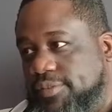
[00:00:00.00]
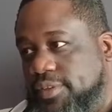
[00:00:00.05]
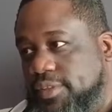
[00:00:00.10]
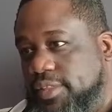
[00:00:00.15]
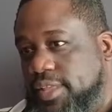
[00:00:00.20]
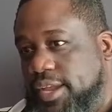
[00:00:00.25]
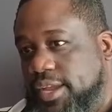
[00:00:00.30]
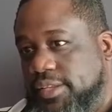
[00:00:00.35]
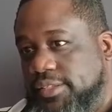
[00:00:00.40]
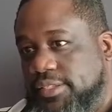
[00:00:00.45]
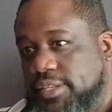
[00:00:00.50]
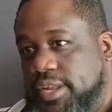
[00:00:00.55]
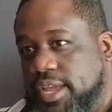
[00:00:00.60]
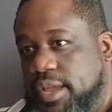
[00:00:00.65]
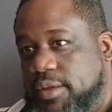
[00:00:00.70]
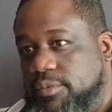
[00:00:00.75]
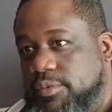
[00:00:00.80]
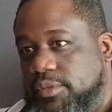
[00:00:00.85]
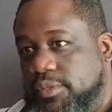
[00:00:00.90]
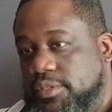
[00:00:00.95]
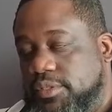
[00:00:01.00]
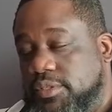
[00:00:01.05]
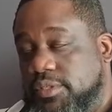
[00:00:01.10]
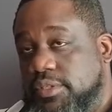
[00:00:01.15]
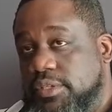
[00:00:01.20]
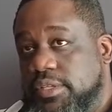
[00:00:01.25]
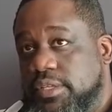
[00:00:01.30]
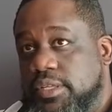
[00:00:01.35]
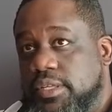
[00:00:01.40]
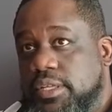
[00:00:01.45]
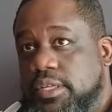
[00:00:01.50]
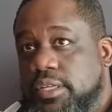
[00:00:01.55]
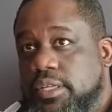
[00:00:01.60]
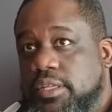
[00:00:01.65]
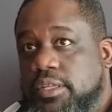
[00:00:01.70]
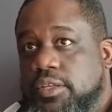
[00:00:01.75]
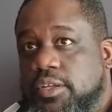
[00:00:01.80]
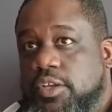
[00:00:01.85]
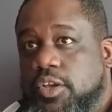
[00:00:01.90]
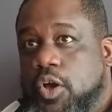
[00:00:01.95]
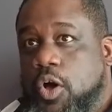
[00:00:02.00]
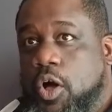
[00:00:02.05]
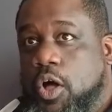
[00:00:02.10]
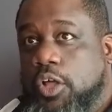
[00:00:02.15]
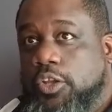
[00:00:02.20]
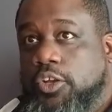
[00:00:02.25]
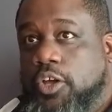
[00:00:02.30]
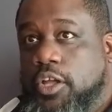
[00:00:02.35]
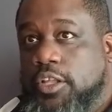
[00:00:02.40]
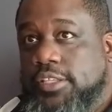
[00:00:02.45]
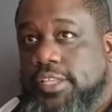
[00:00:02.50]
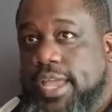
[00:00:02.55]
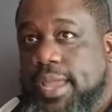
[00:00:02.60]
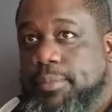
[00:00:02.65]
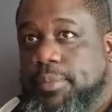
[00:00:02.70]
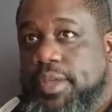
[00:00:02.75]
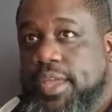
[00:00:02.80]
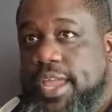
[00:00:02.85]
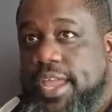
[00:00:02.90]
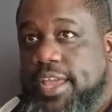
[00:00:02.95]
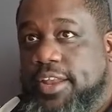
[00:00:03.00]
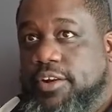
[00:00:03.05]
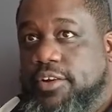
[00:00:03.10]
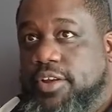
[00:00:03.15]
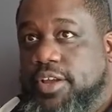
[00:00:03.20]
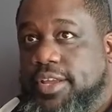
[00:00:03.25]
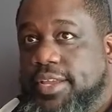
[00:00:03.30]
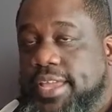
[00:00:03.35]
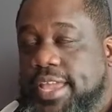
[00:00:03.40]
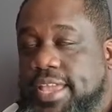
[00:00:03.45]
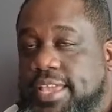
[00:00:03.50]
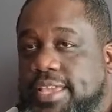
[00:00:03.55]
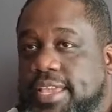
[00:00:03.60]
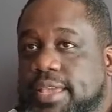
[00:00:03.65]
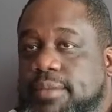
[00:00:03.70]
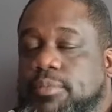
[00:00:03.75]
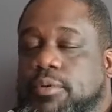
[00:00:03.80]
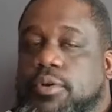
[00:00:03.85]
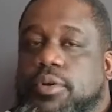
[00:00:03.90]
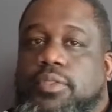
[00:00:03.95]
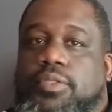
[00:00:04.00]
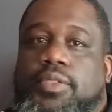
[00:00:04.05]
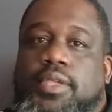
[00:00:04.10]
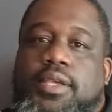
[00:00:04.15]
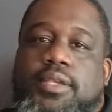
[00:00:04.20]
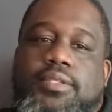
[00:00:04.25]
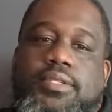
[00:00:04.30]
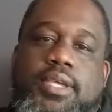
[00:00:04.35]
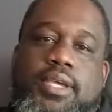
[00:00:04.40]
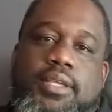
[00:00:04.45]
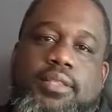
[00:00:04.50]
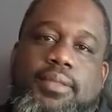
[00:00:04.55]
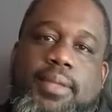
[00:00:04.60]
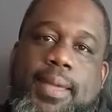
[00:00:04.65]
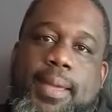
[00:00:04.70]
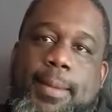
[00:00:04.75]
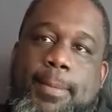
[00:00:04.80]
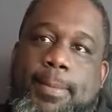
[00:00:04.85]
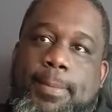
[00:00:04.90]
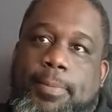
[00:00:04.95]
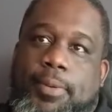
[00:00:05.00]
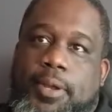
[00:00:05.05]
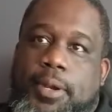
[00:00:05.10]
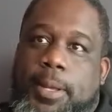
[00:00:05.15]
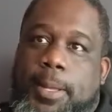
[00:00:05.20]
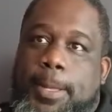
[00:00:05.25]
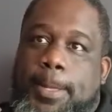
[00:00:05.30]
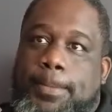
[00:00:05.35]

And like I said, I was called all type of hater and gatekeeper and things like that. But